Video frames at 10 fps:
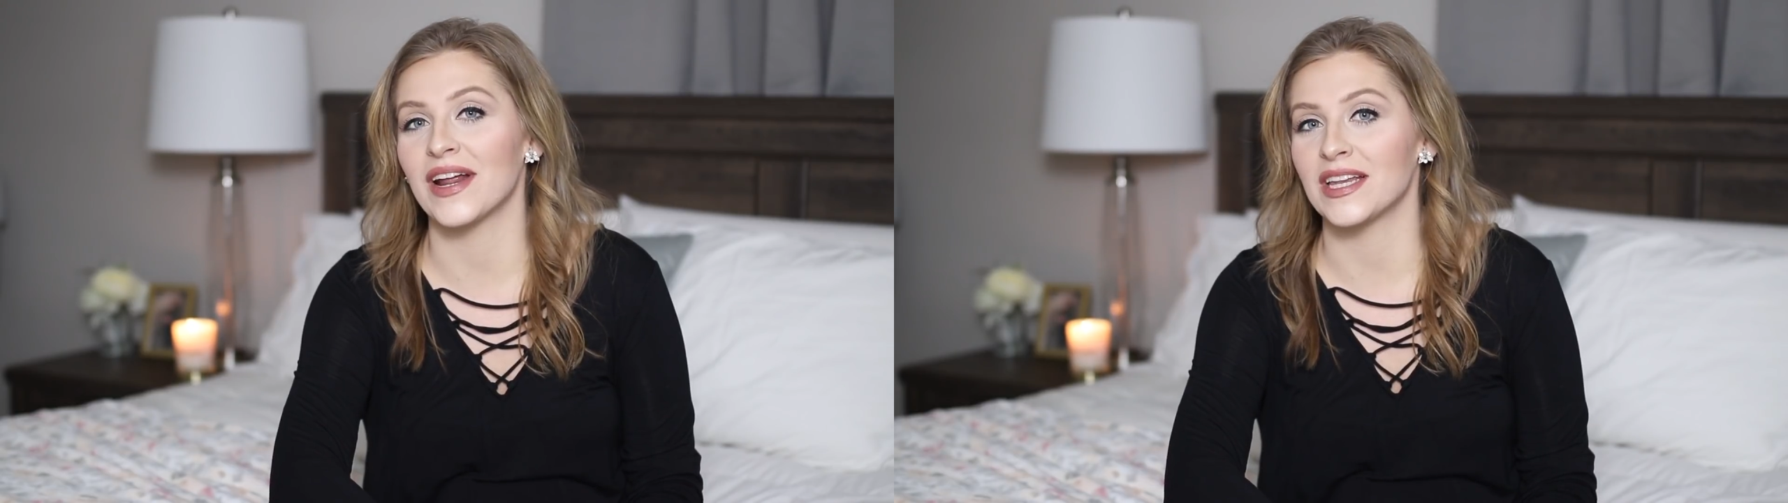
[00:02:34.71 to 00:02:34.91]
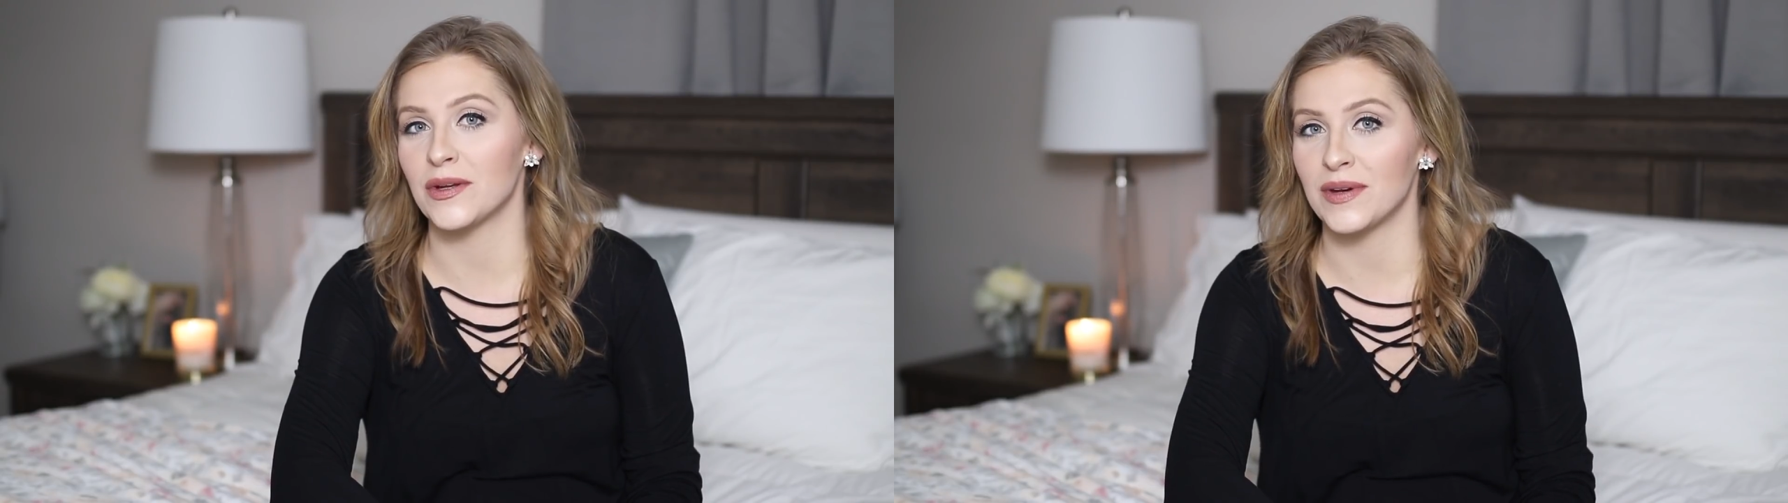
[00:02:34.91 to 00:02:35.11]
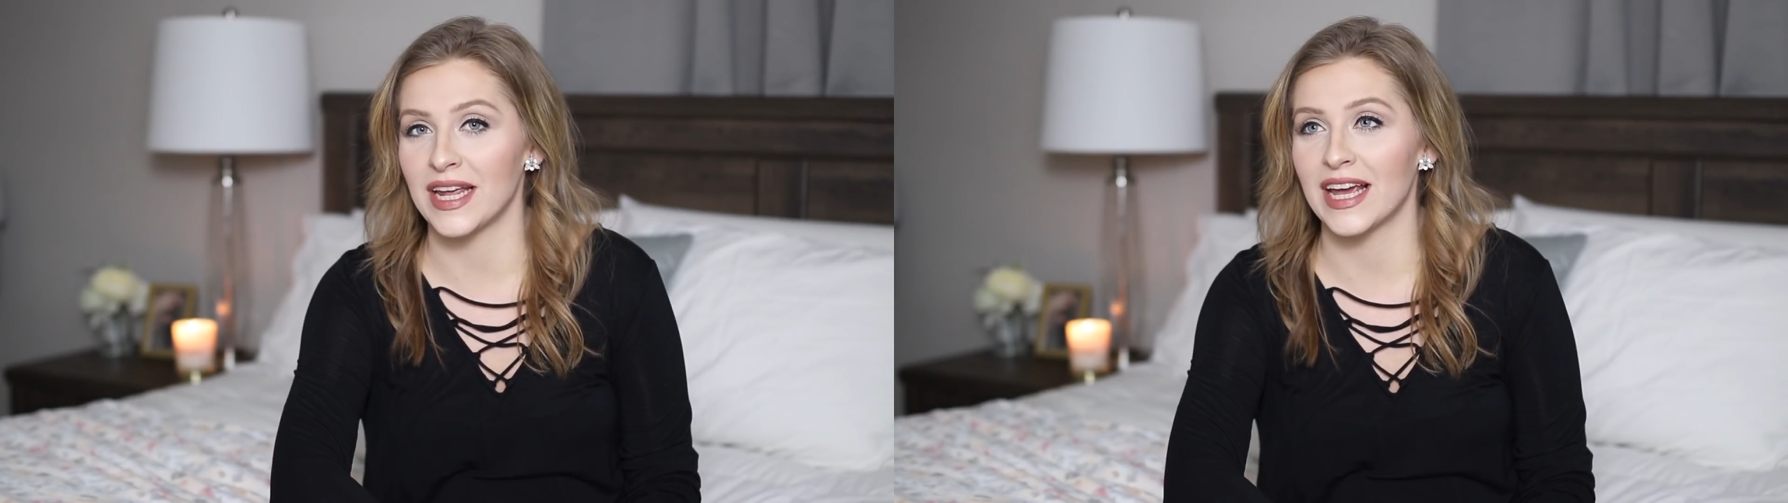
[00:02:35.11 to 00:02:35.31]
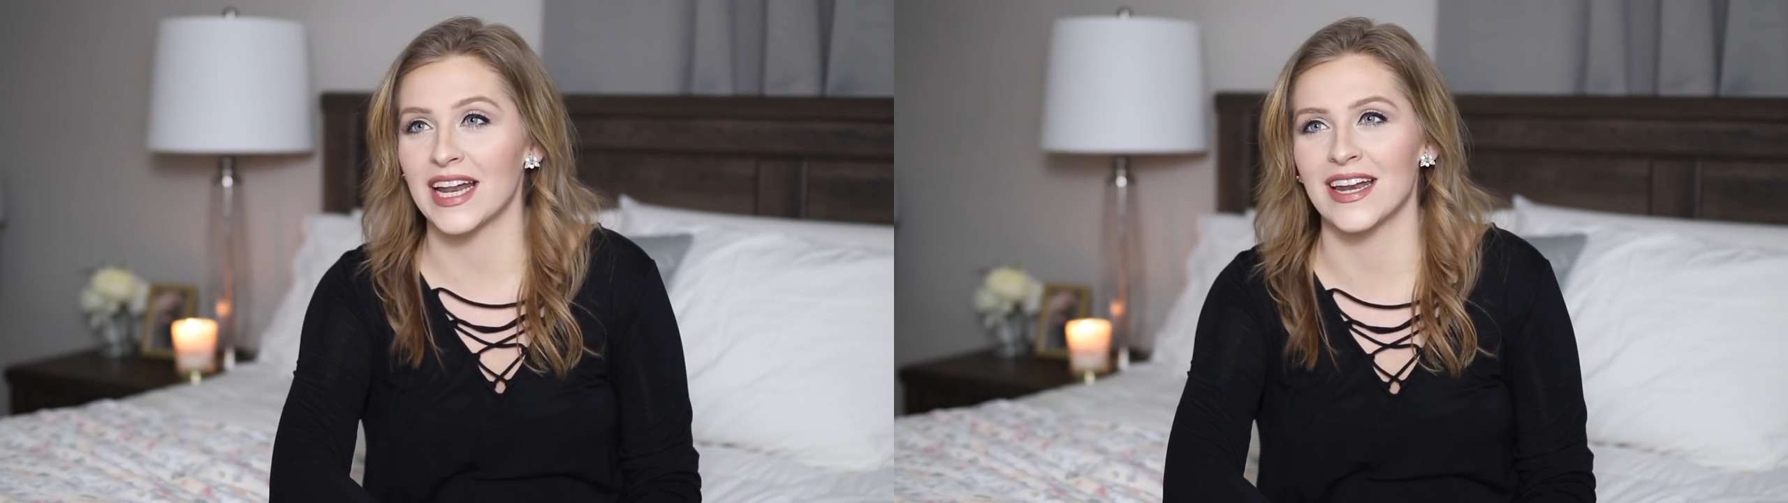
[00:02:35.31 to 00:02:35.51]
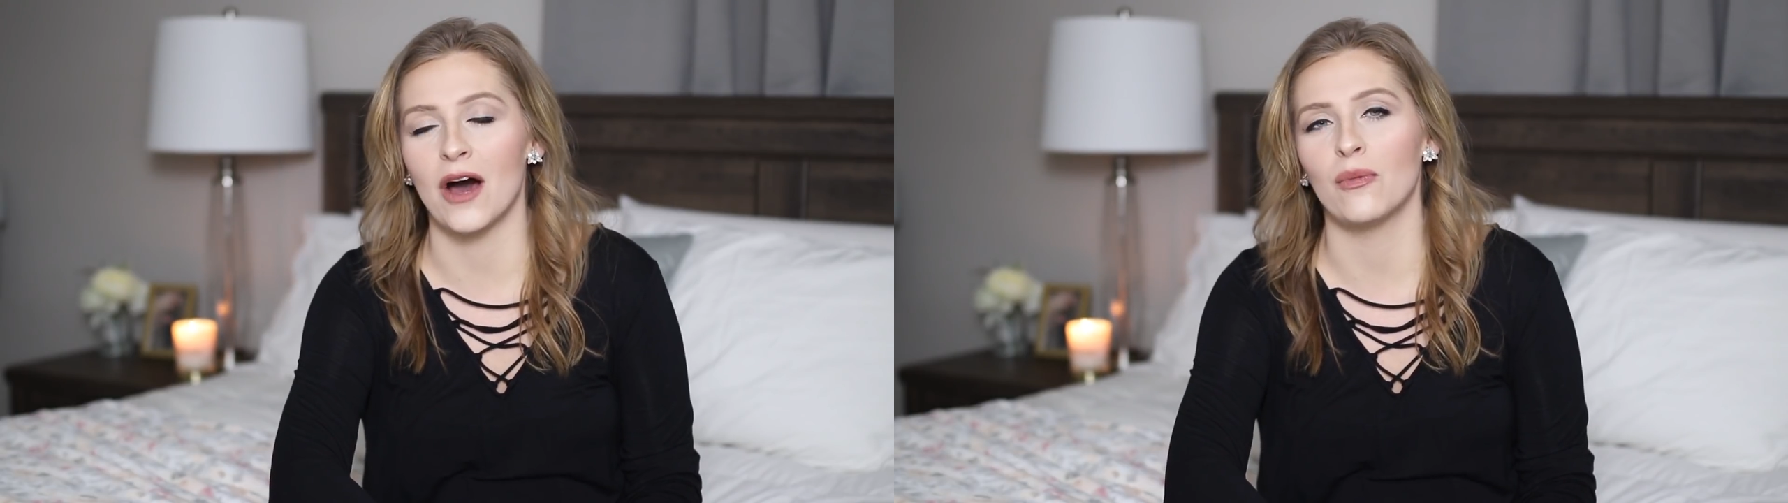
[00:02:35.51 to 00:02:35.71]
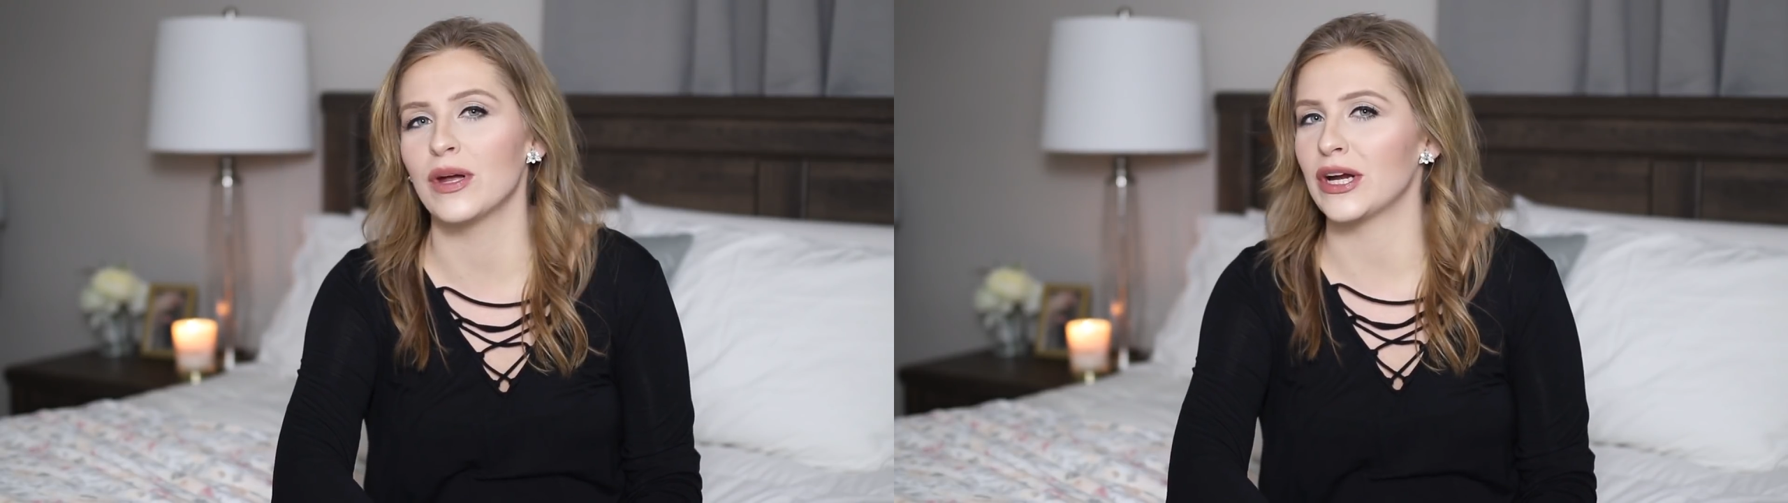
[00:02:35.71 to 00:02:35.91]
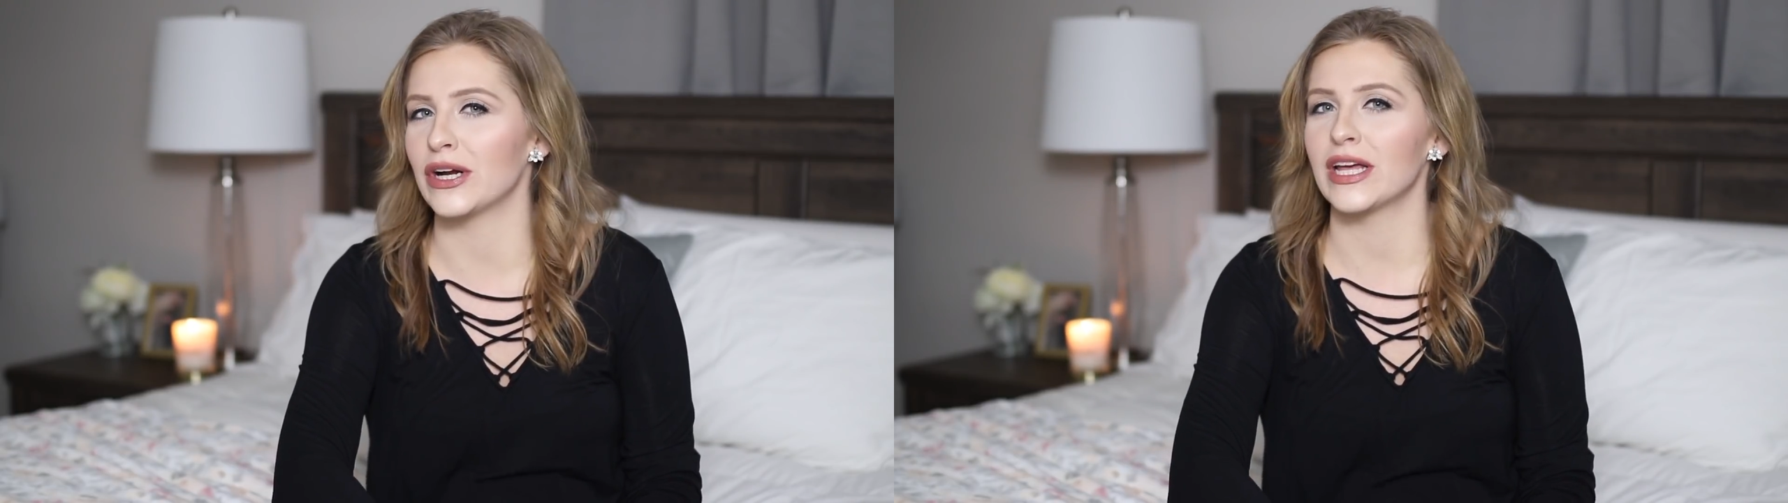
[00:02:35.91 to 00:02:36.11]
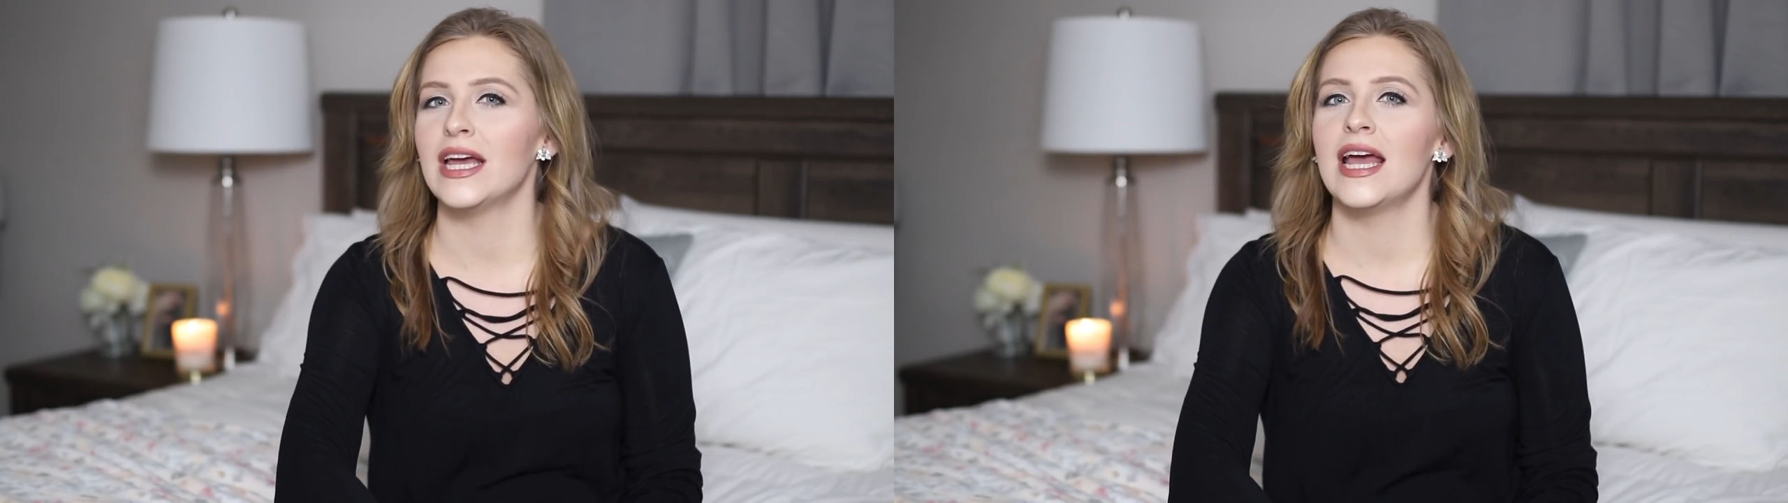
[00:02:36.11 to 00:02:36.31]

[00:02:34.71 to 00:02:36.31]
and unique and not weird.